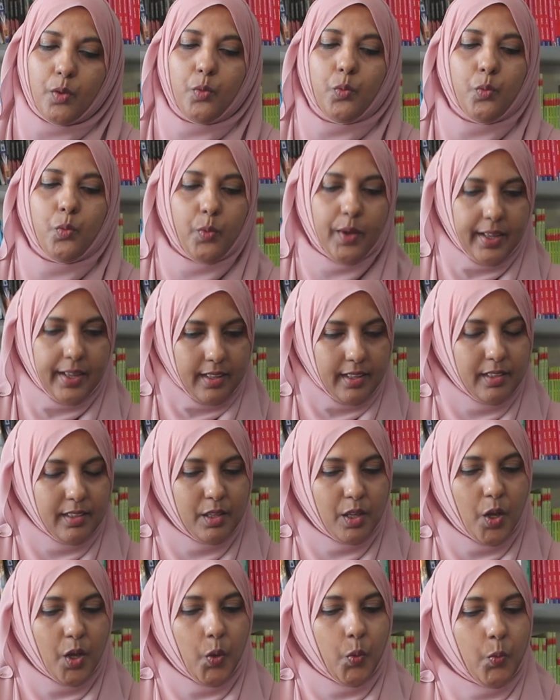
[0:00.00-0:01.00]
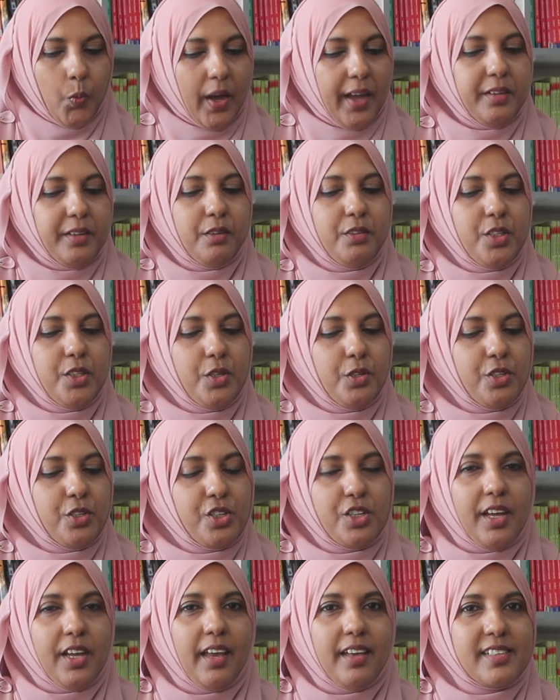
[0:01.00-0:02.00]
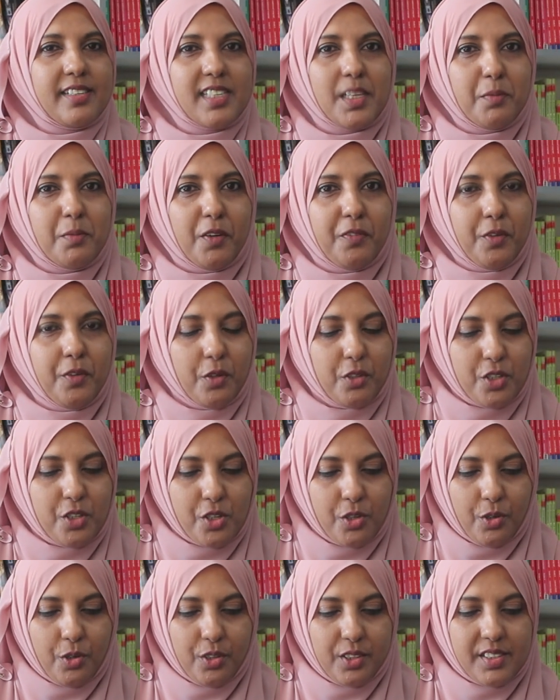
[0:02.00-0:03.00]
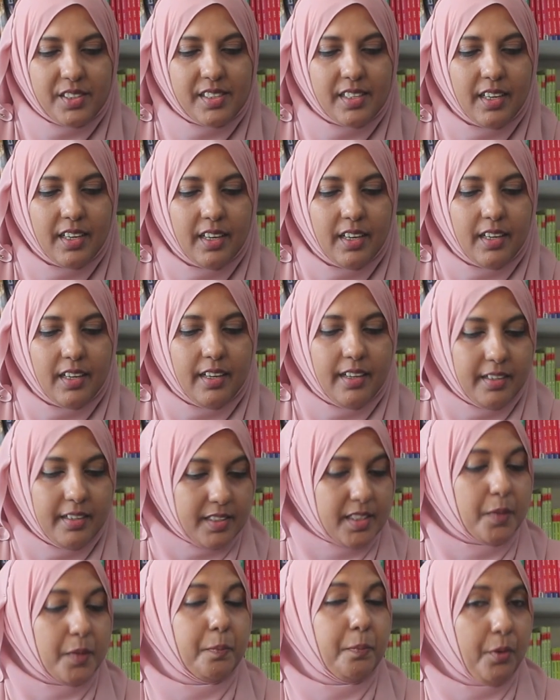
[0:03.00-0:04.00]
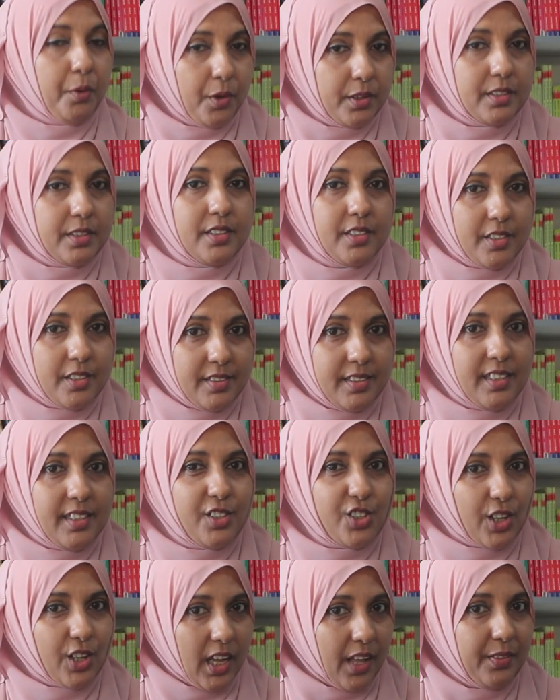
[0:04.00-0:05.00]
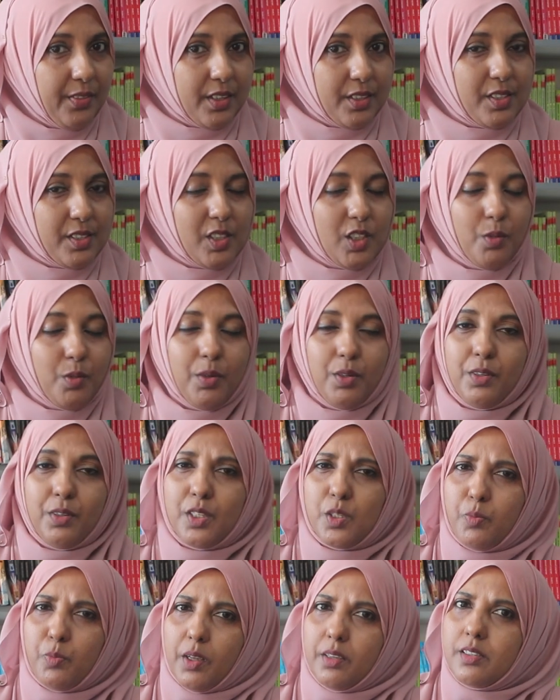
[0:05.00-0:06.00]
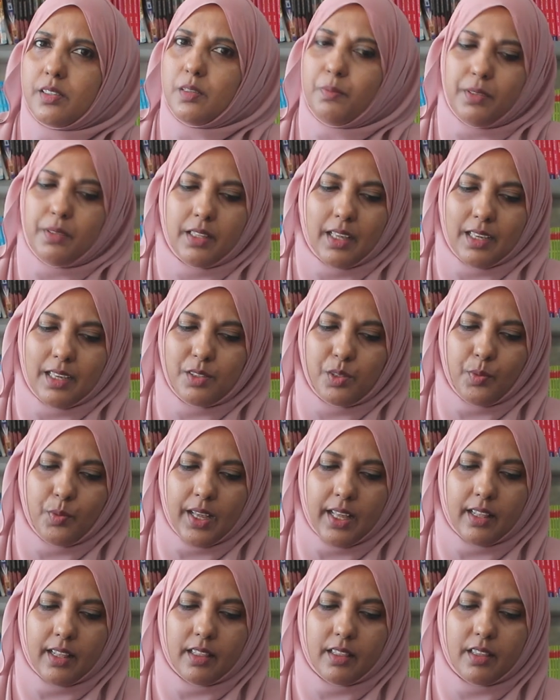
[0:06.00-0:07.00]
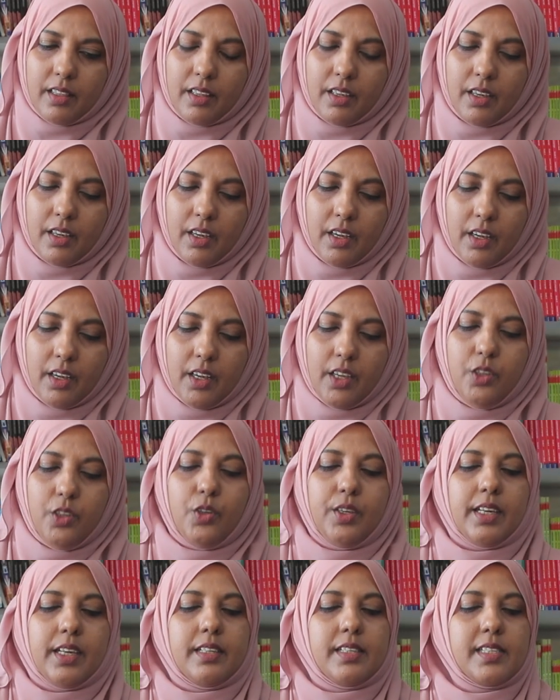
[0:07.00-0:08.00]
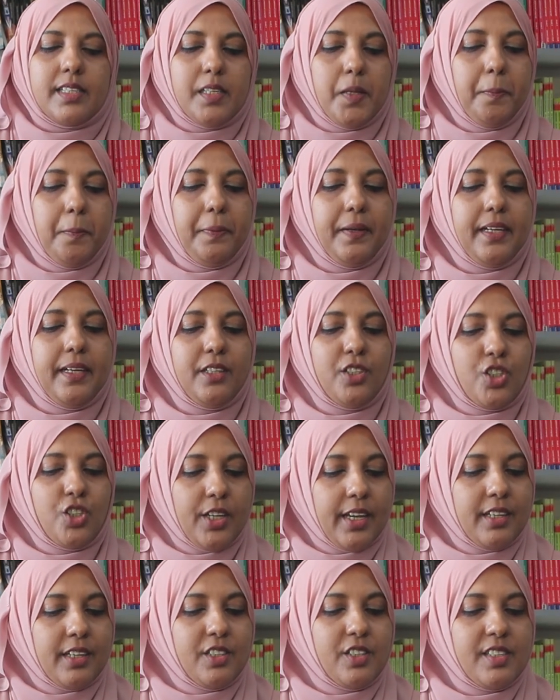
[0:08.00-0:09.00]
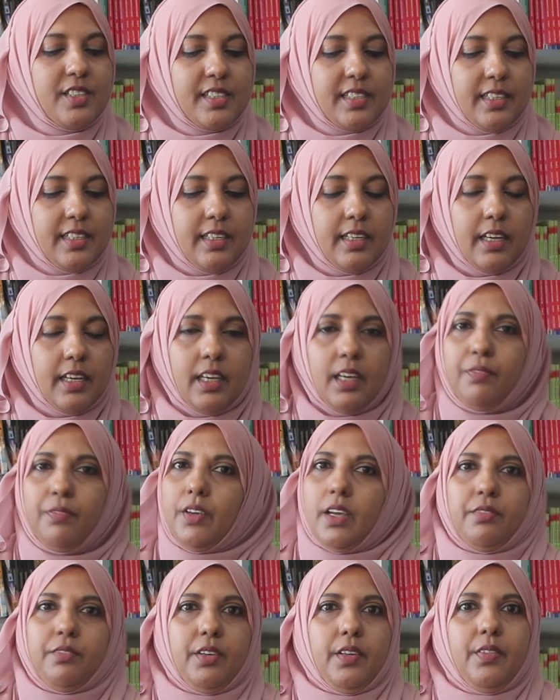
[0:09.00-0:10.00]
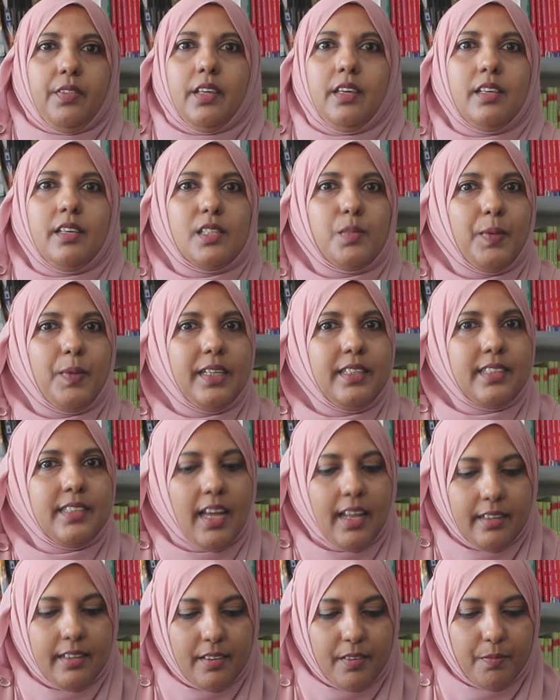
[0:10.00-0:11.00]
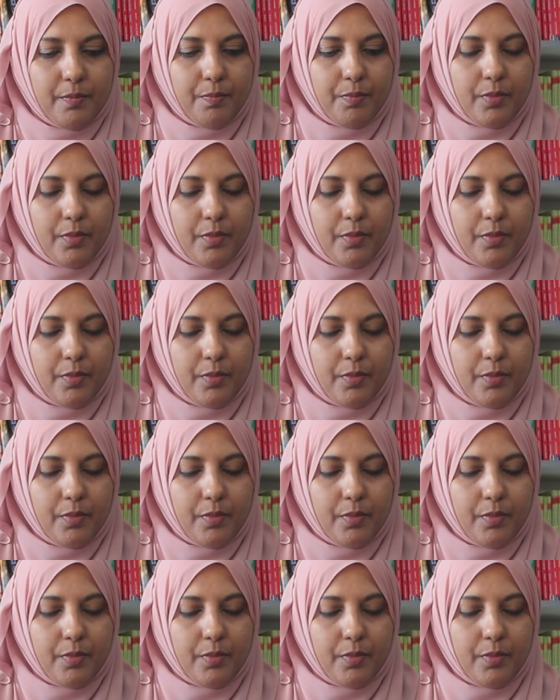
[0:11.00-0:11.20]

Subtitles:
Well, why don't you share some of your chores? It is important to teach others to be responsible as well. You can simply check to see if everything is being done.